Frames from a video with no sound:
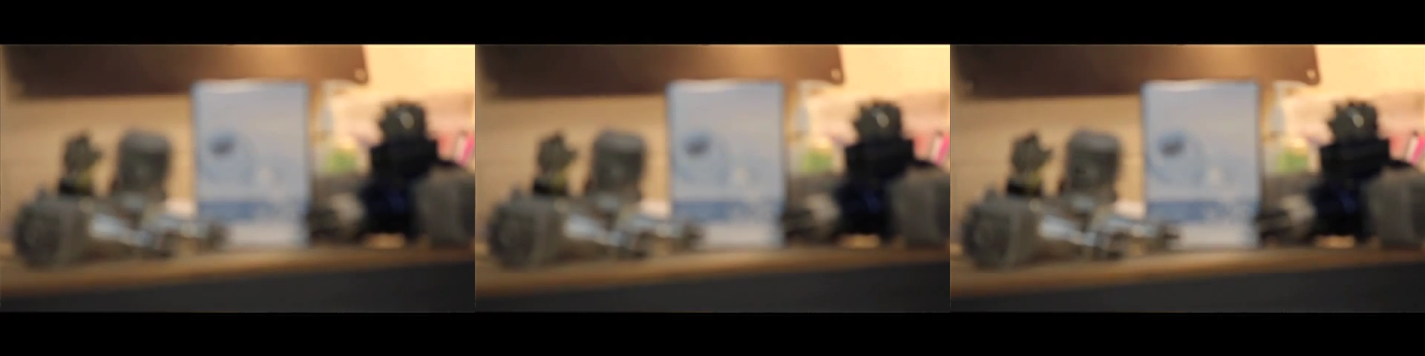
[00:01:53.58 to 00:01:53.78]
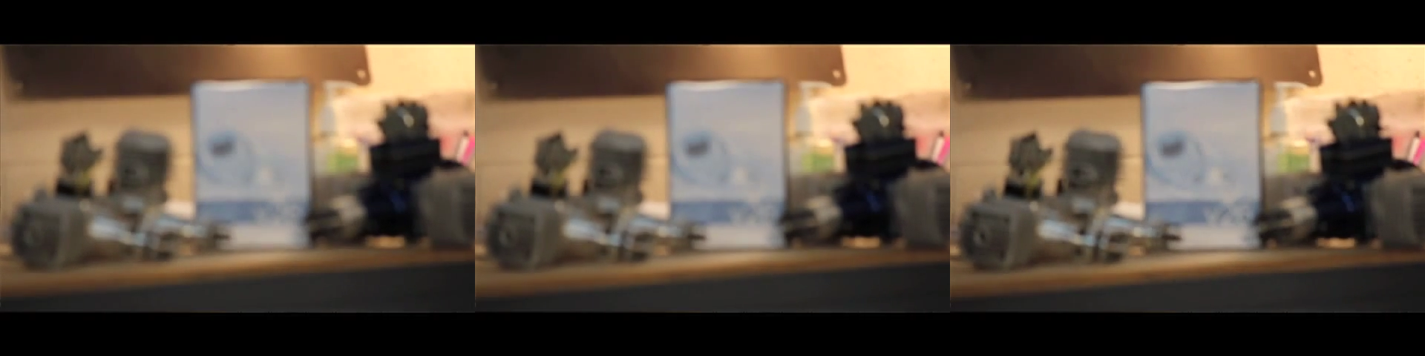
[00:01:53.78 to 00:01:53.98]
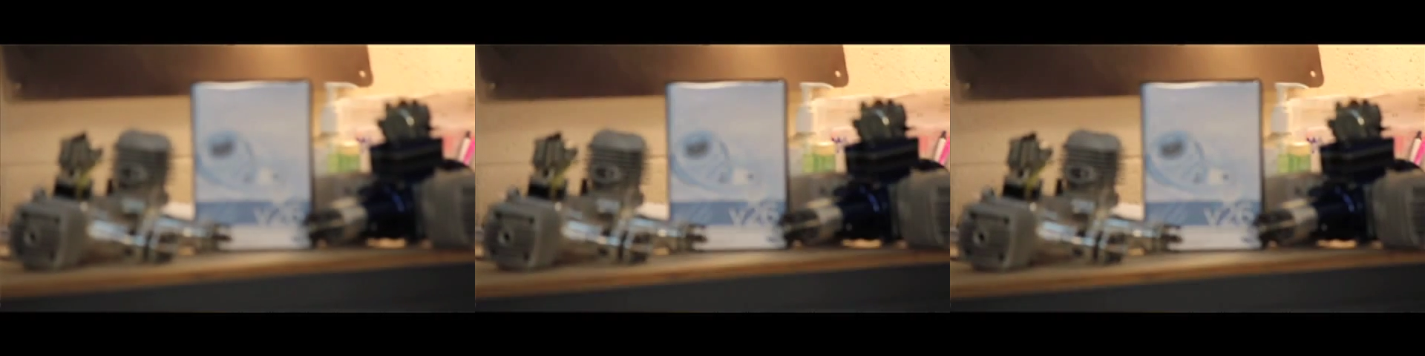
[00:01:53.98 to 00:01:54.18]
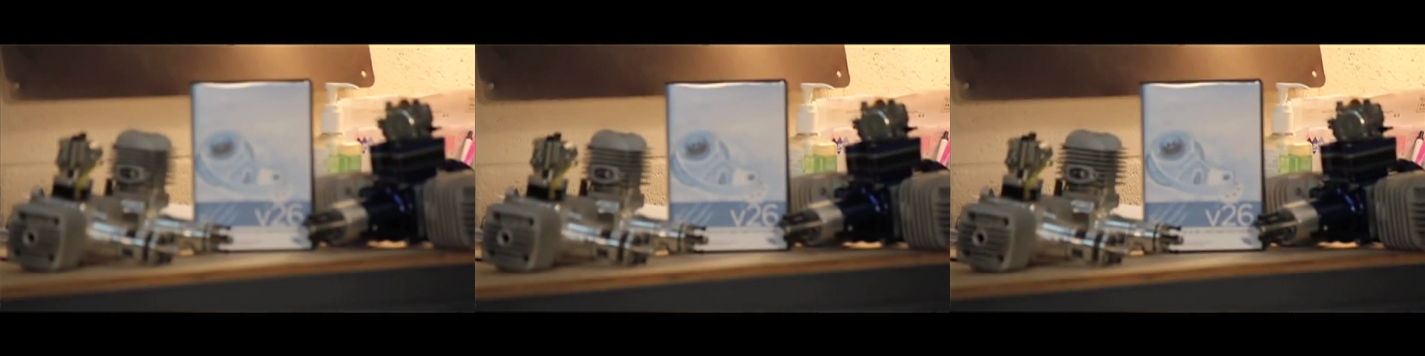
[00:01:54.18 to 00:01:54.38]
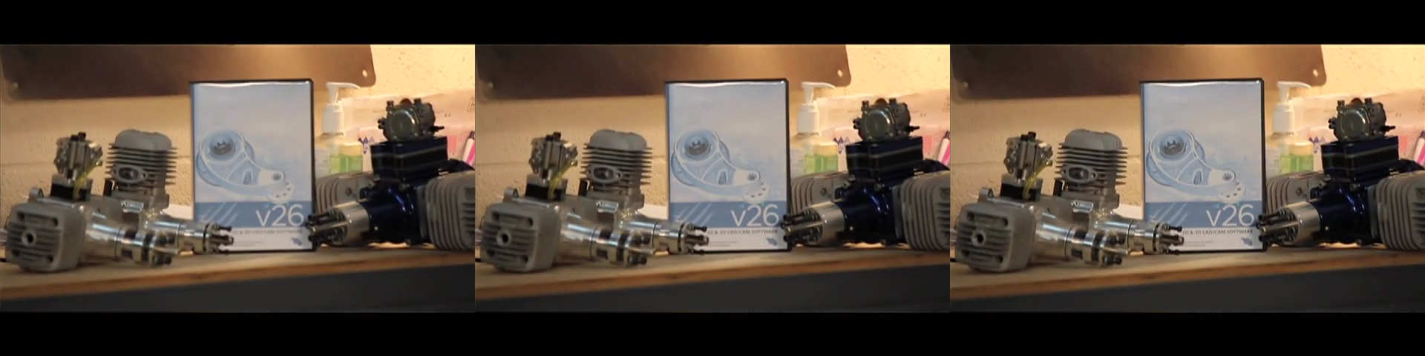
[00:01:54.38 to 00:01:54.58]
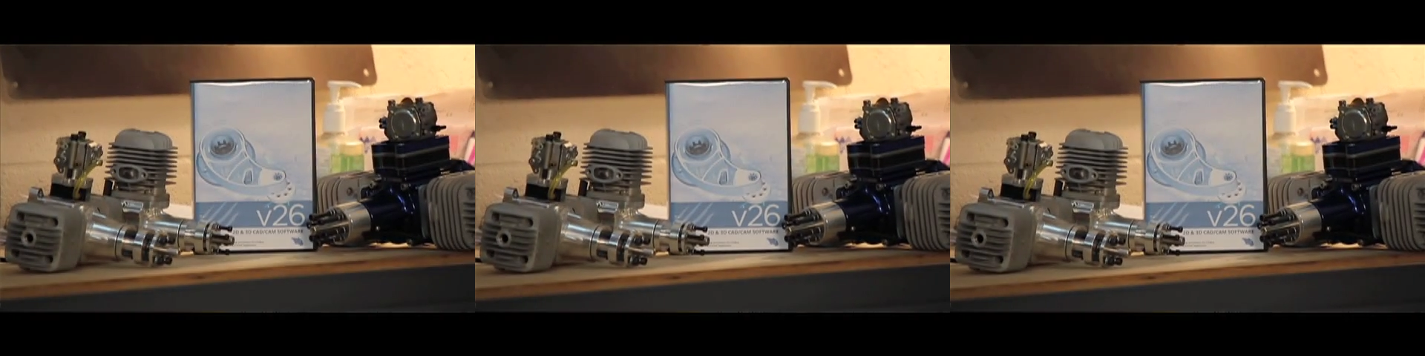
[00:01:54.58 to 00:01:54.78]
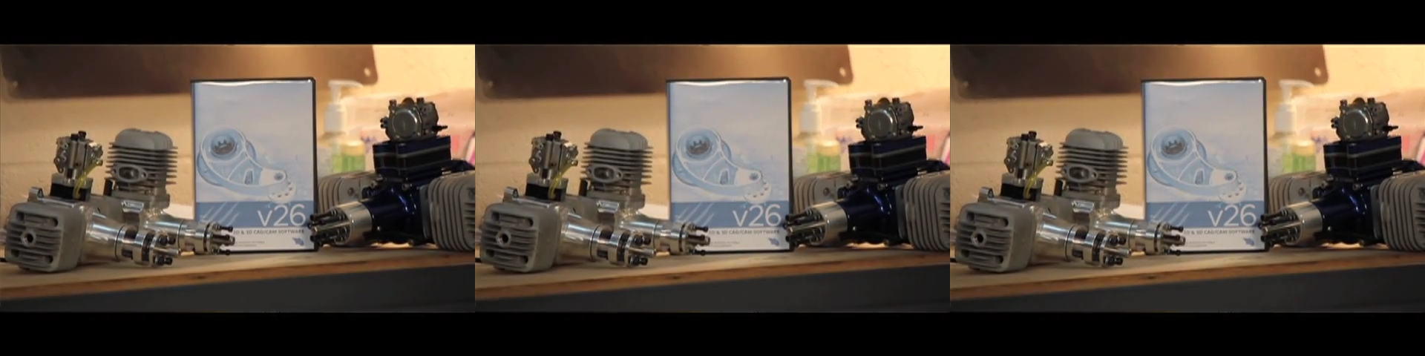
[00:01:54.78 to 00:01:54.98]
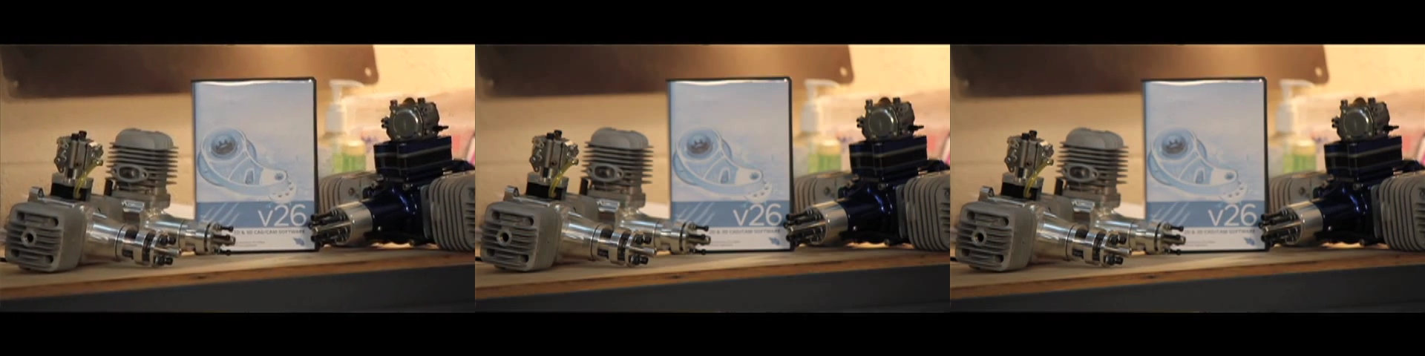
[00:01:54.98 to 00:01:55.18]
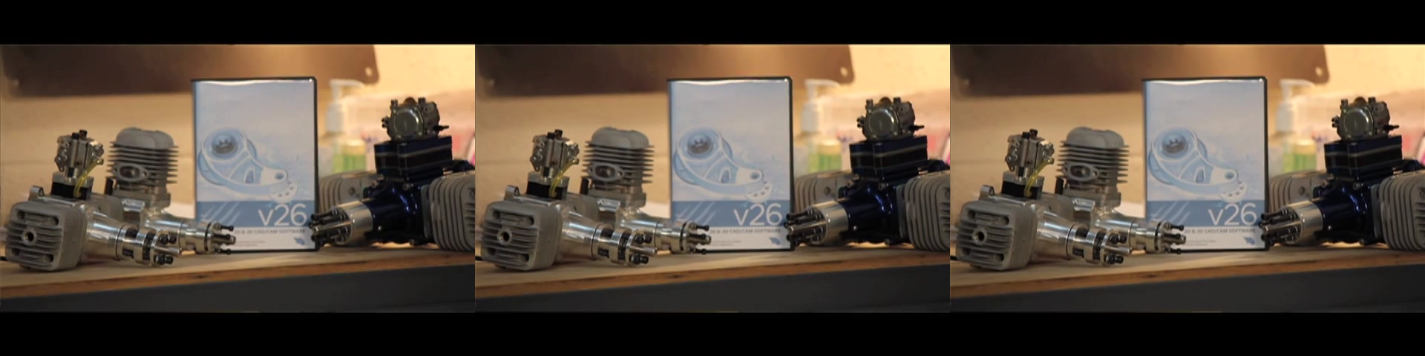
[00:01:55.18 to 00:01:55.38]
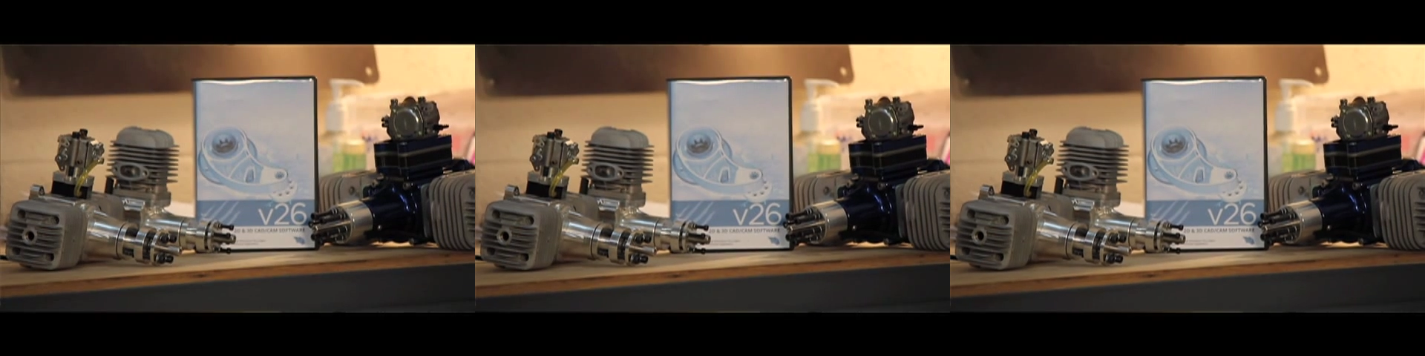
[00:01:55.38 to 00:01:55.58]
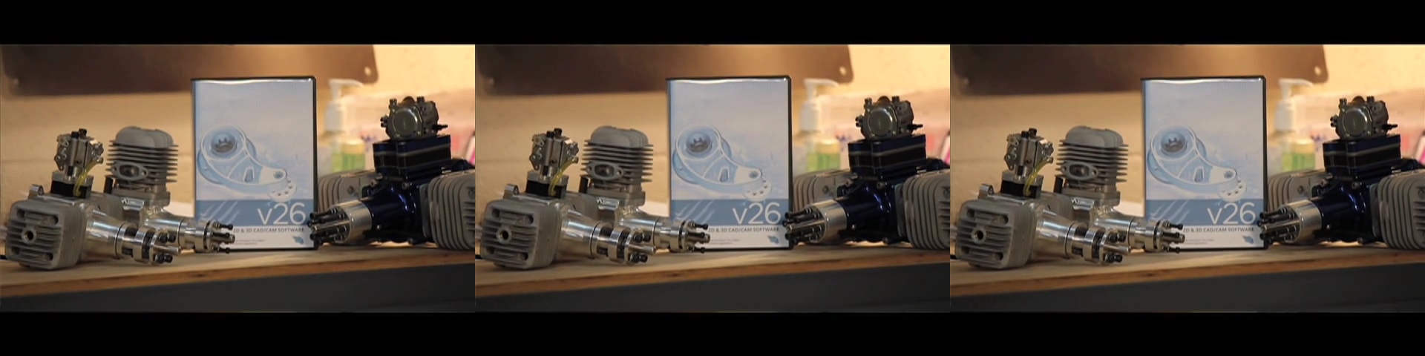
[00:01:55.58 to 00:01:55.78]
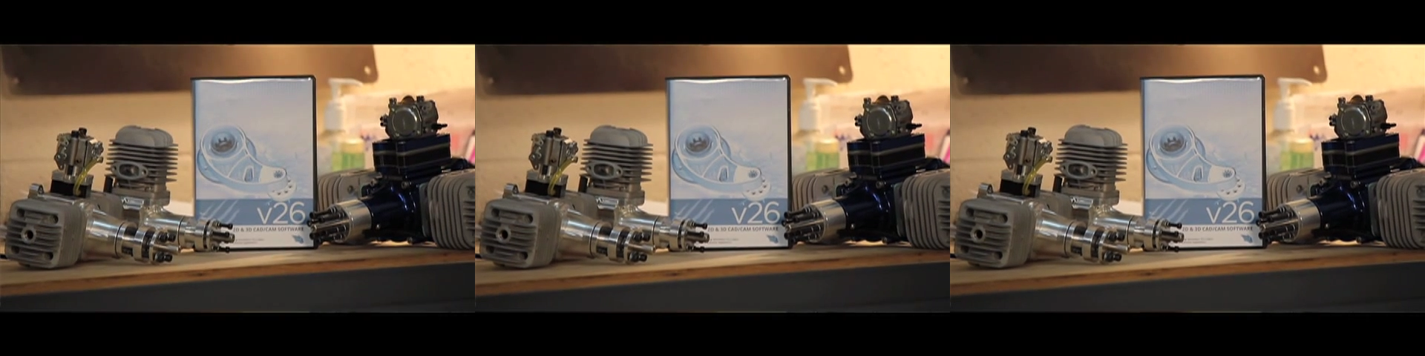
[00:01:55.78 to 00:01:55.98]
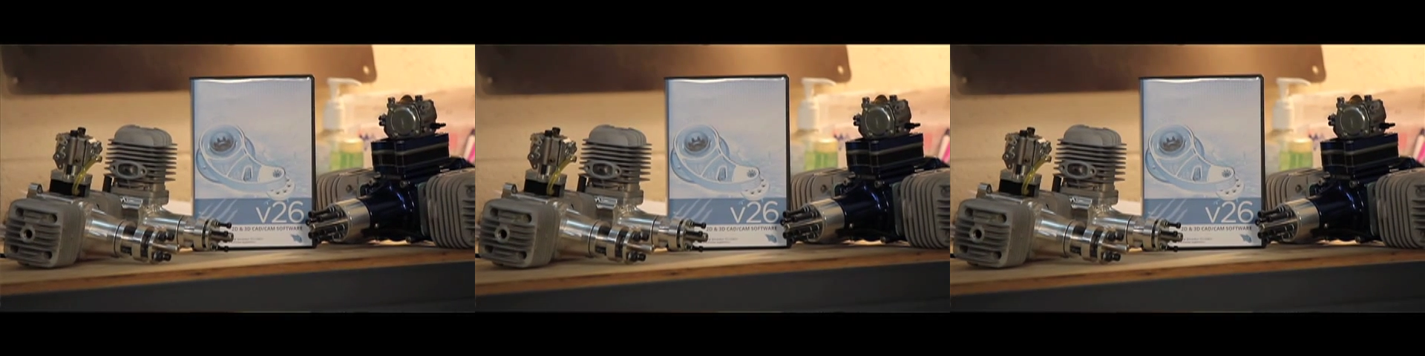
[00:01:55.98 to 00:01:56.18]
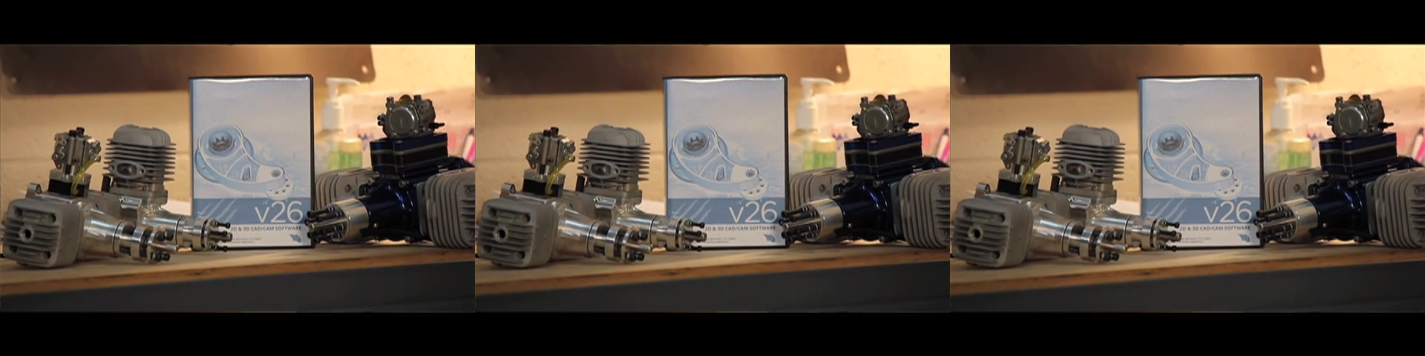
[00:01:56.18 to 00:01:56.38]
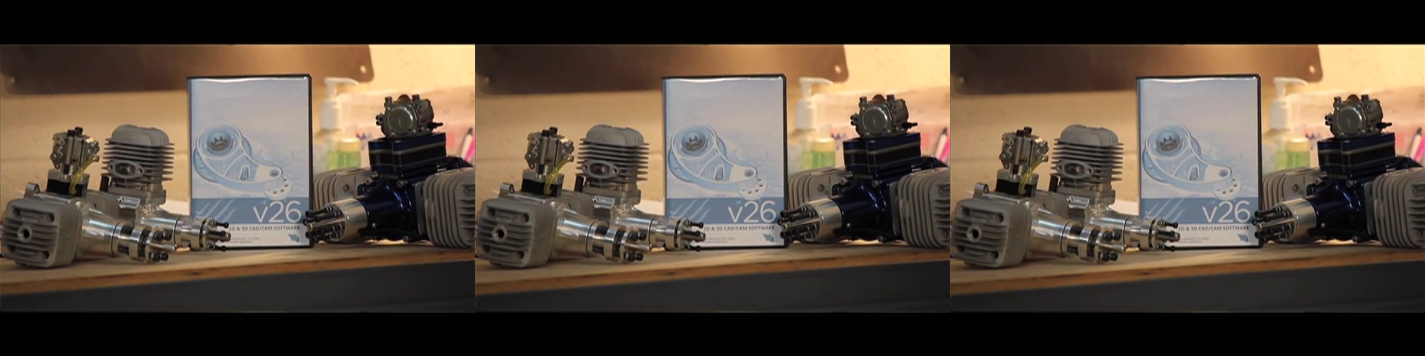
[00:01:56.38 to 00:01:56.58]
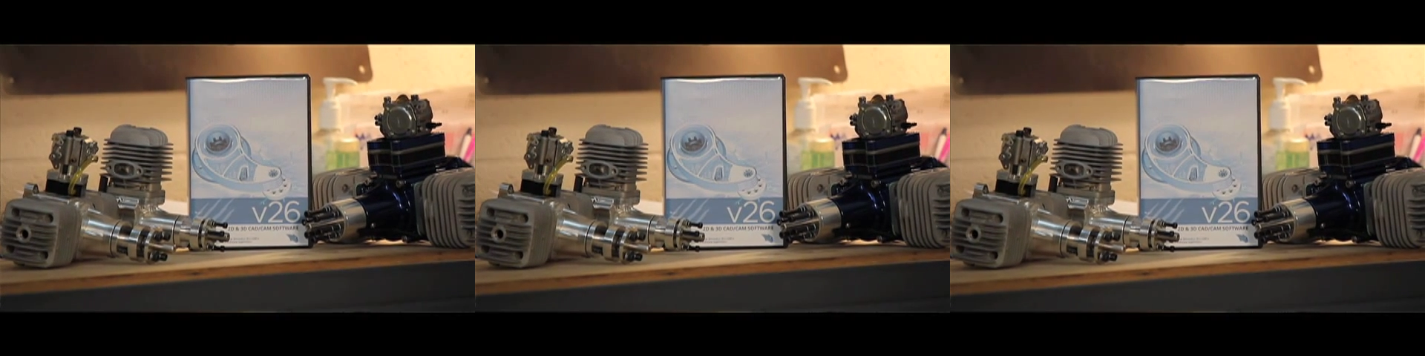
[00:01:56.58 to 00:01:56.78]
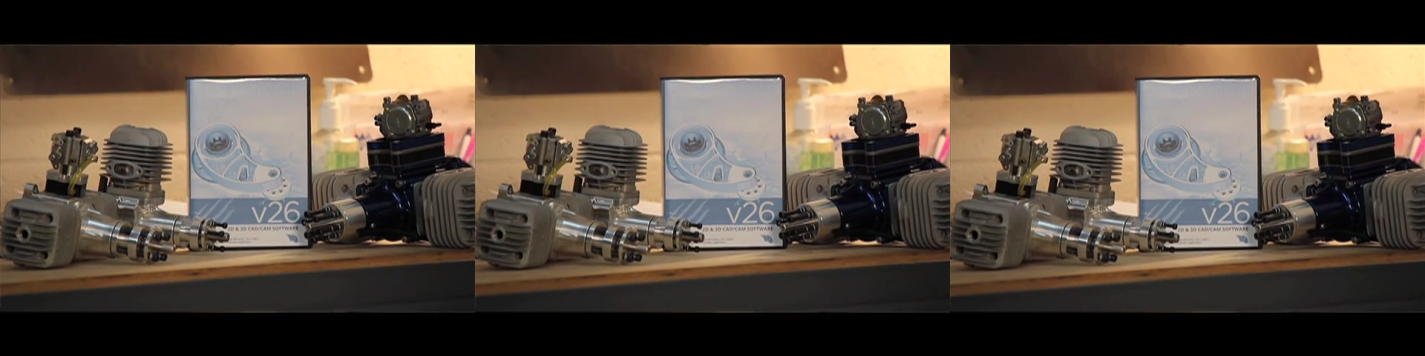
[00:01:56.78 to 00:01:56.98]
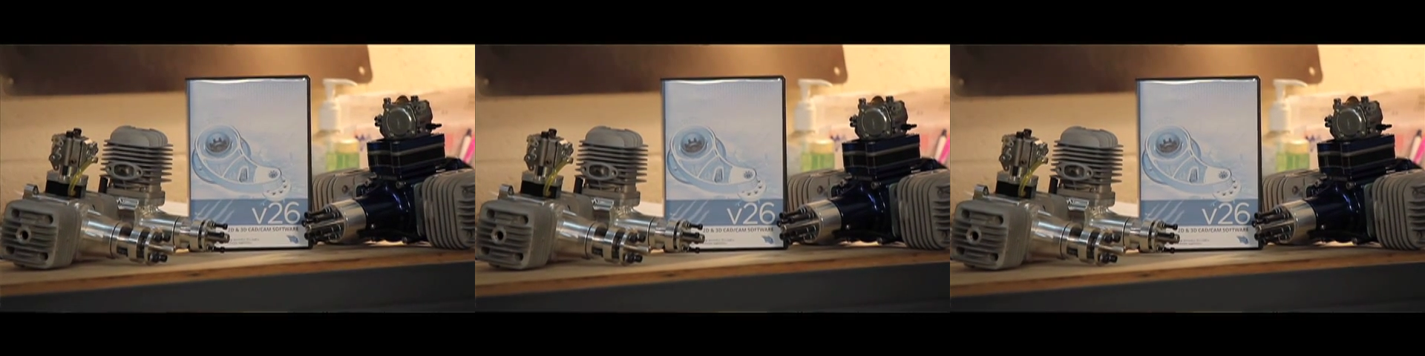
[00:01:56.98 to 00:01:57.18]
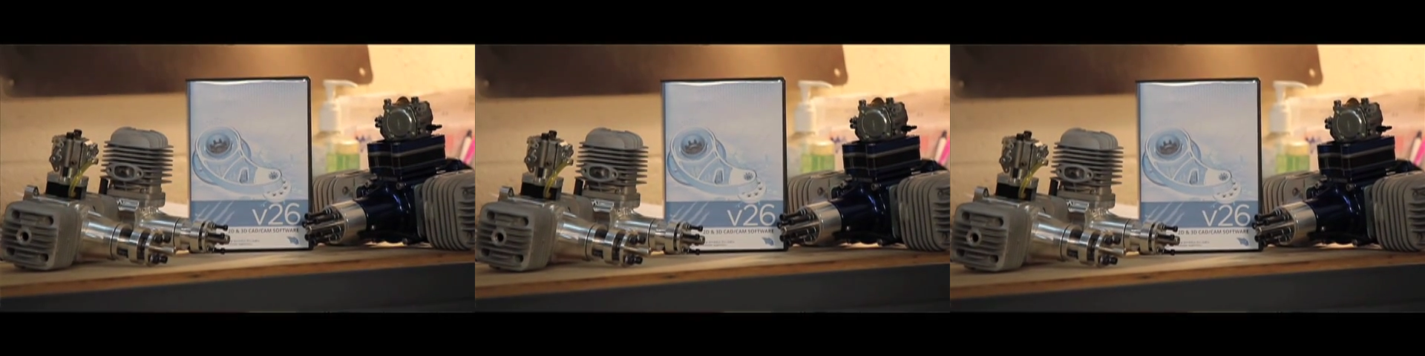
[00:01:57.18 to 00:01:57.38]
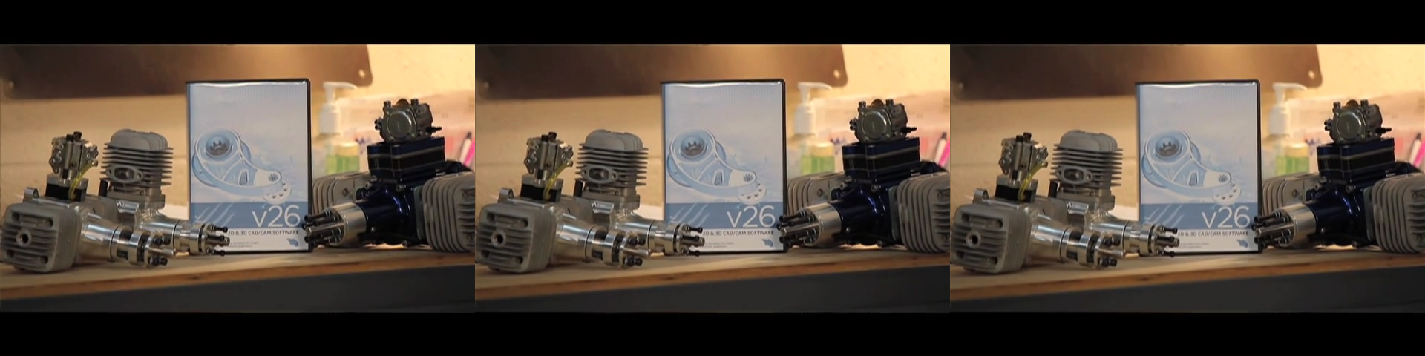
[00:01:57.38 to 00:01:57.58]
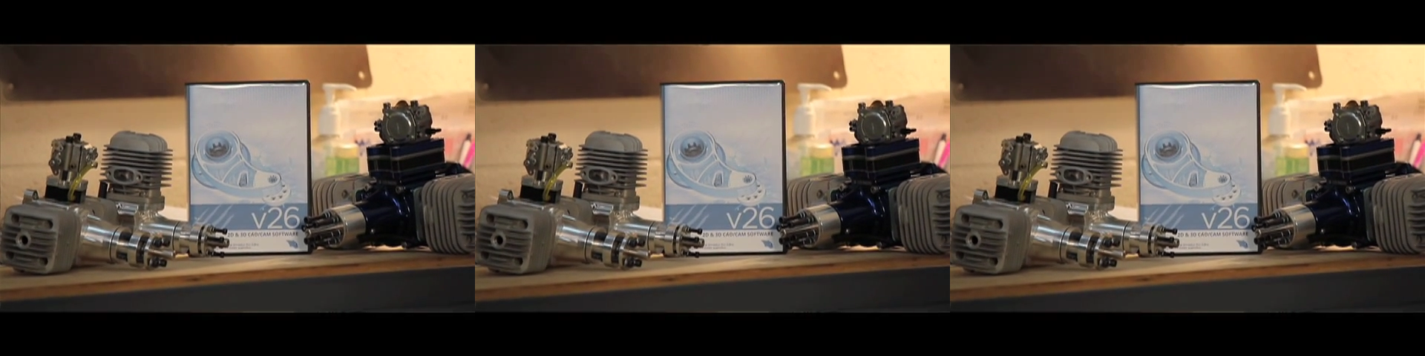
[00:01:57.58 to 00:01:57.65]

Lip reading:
[unreadable: no face in view]